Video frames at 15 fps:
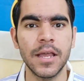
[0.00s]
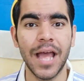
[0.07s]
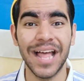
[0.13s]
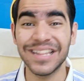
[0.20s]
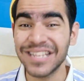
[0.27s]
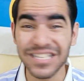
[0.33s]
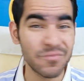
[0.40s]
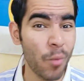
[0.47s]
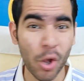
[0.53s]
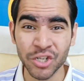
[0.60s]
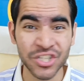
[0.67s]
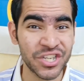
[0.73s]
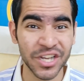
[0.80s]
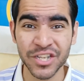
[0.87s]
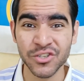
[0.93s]
And this
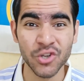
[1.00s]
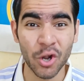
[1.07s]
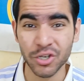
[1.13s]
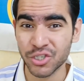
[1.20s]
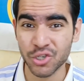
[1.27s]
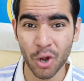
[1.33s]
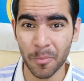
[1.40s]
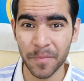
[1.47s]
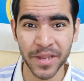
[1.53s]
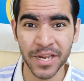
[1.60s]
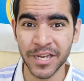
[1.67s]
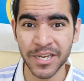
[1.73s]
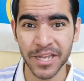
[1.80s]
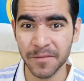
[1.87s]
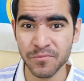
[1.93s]
monster is not stopping
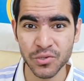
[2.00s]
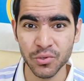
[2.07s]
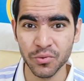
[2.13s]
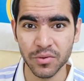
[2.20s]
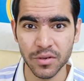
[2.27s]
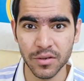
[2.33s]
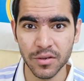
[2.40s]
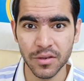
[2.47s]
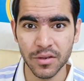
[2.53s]
anytime soon.